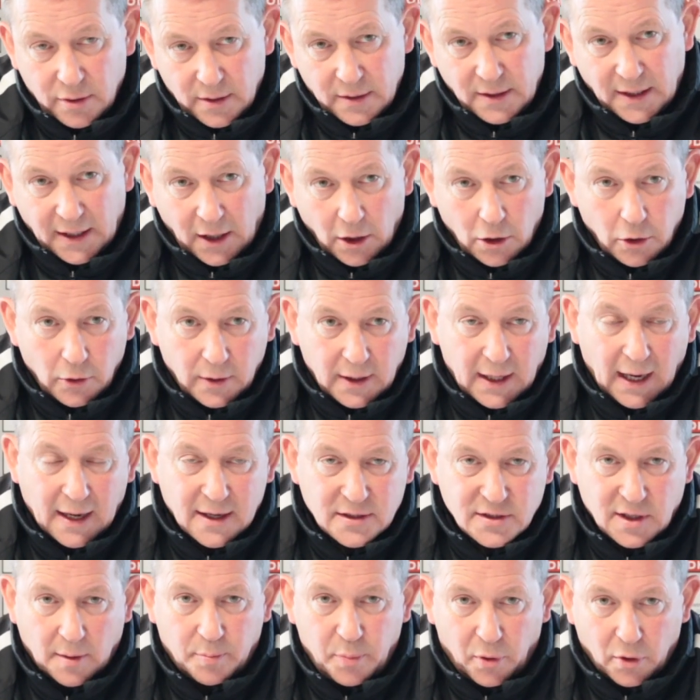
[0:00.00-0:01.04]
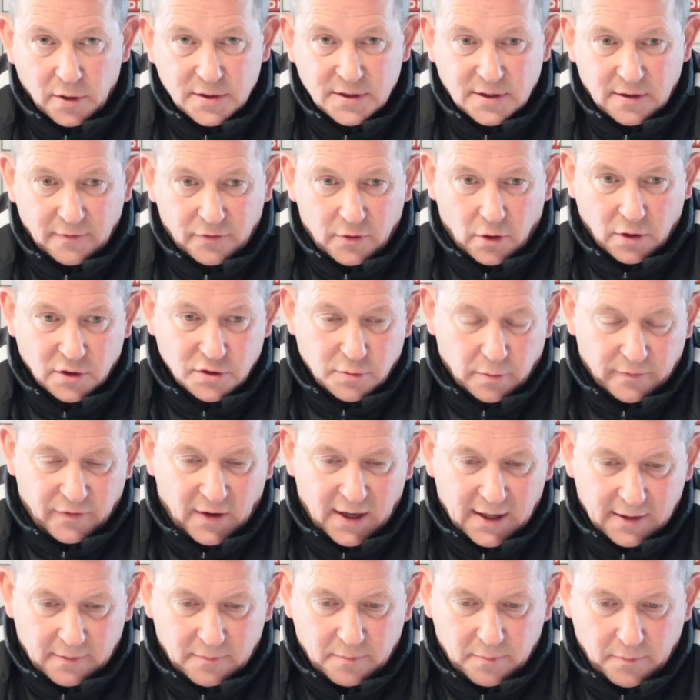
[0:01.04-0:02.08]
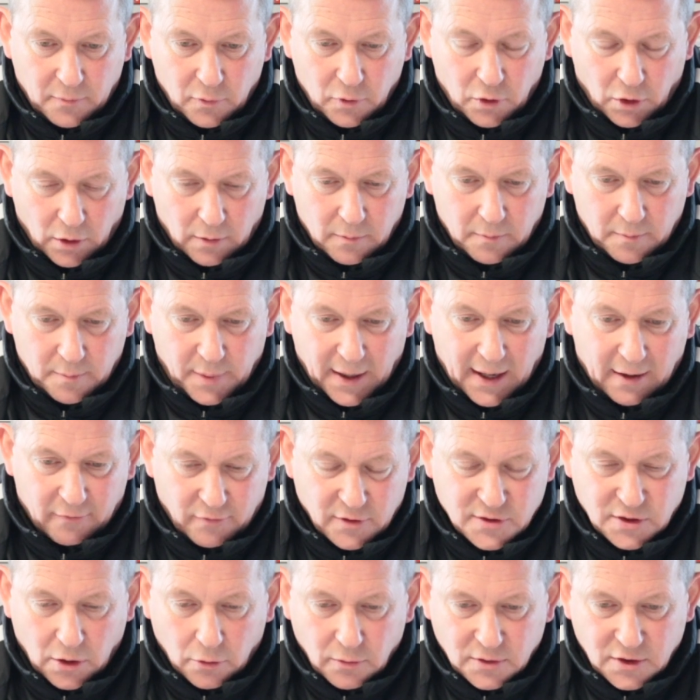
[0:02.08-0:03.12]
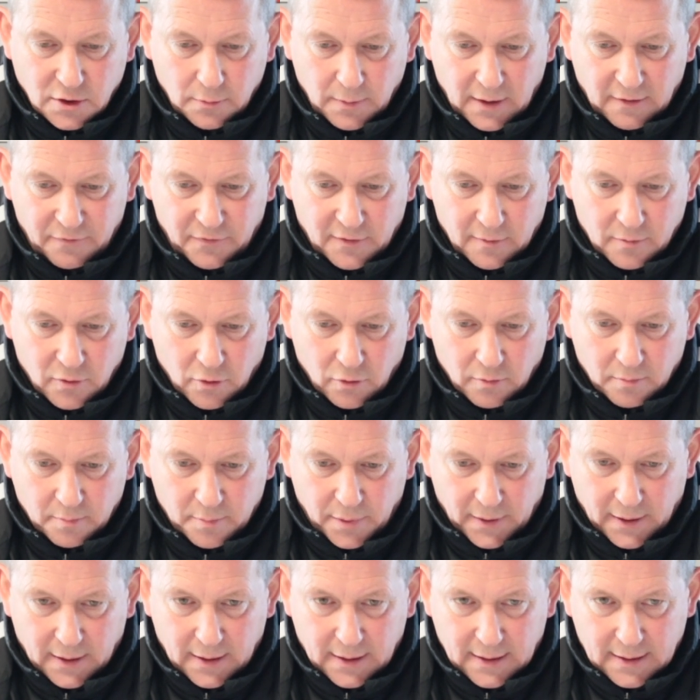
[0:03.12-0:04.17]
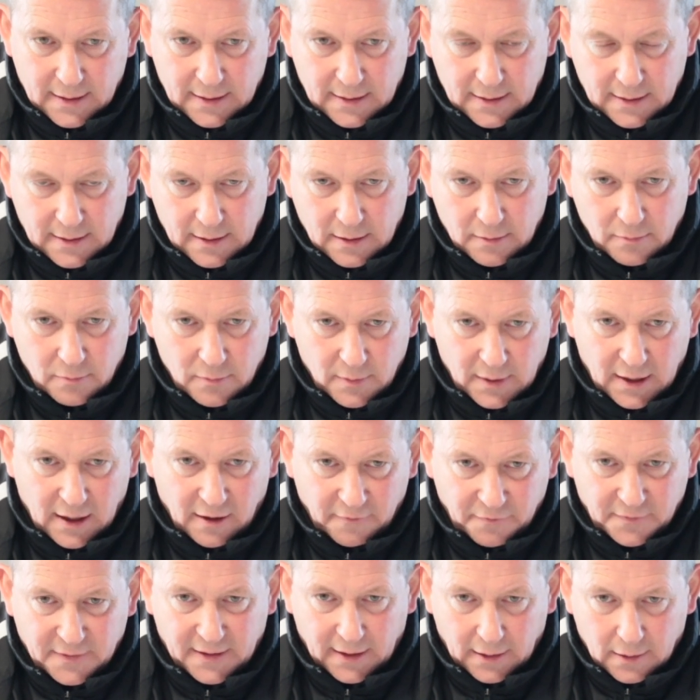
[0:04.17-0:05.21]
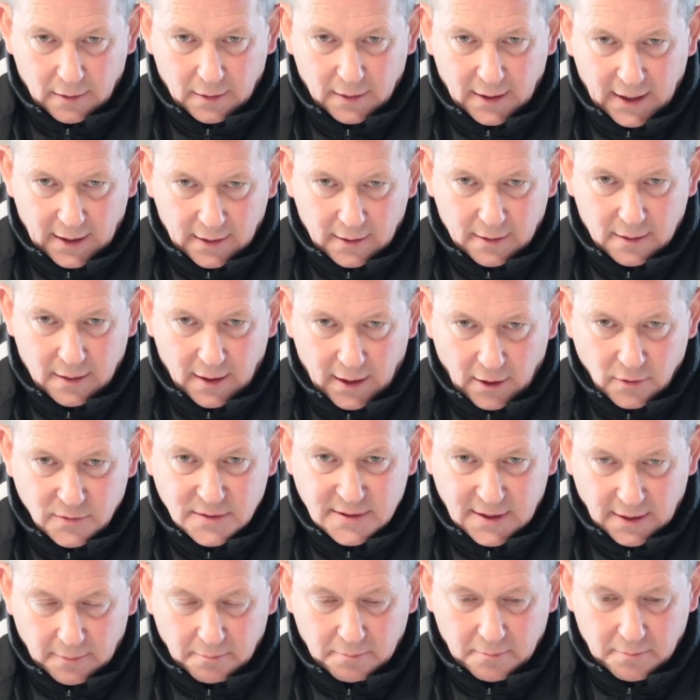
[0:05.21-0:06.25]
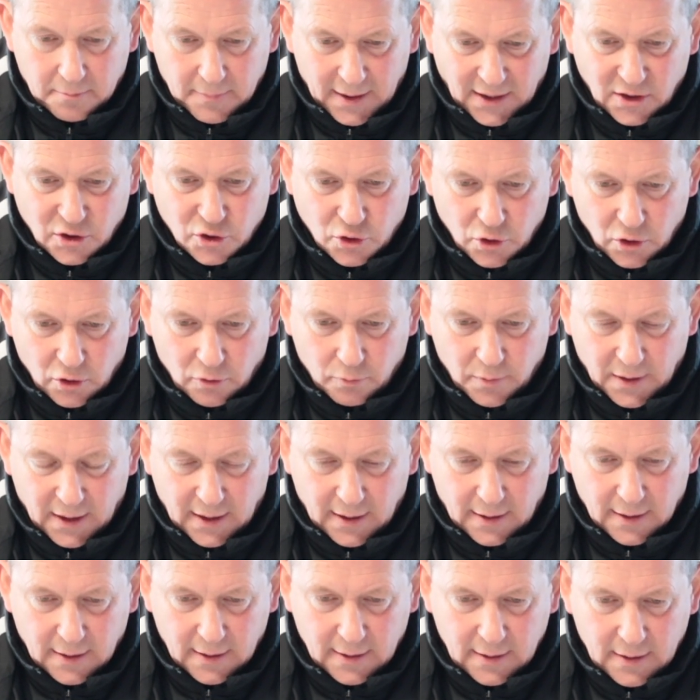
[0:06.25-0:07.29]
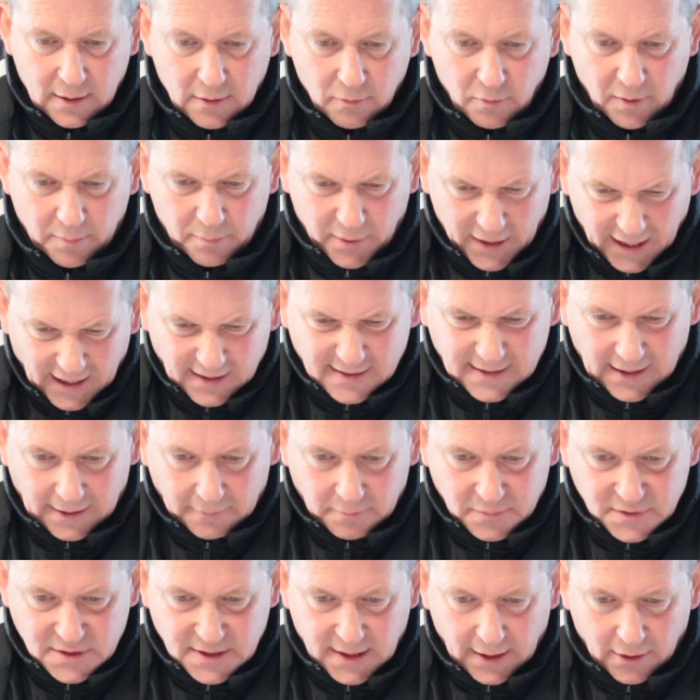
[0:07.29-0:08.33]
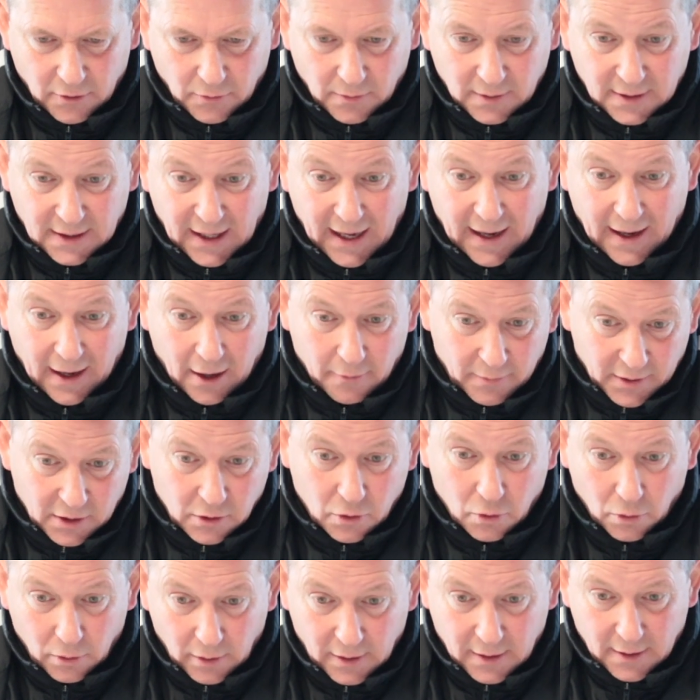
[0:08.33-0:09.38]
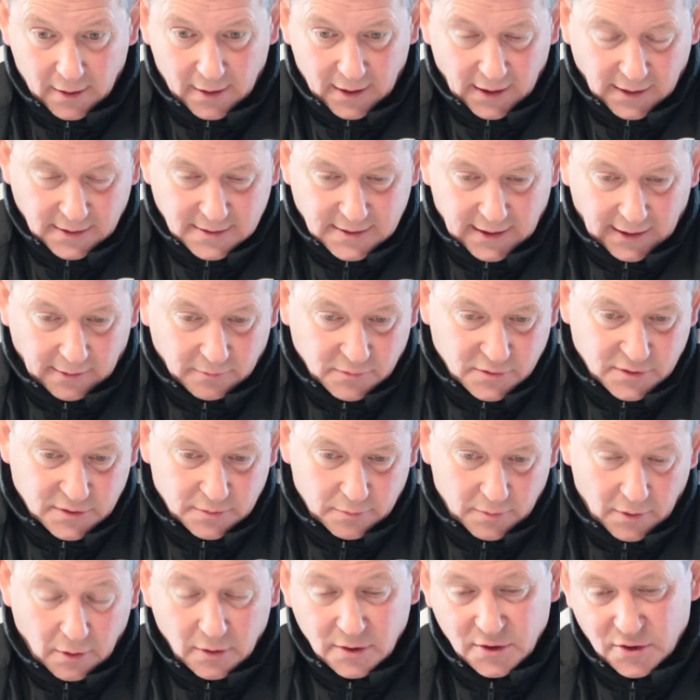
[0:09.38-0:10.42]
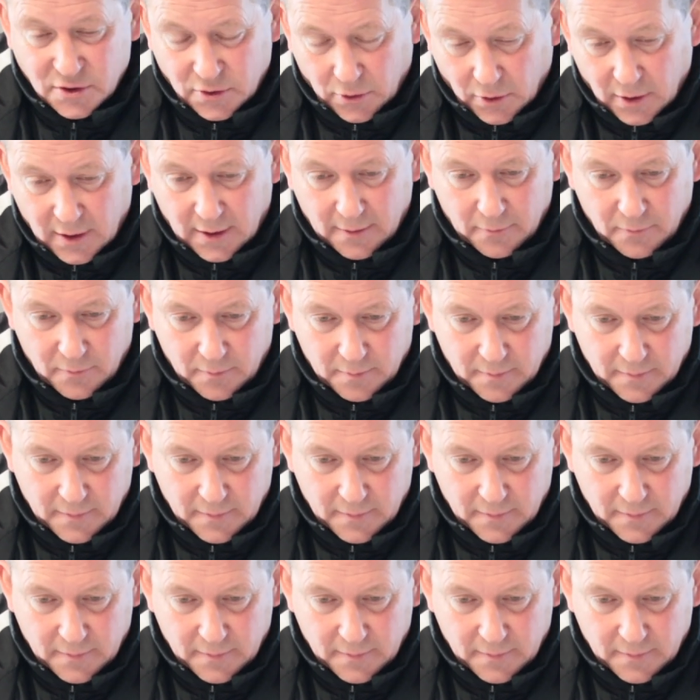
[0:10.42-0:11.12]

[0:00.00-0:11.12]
You could look at it as a positive because we've had better results away from home, but we have to learn how to make sure we break teams down, get our goal at the right times. We all saw it.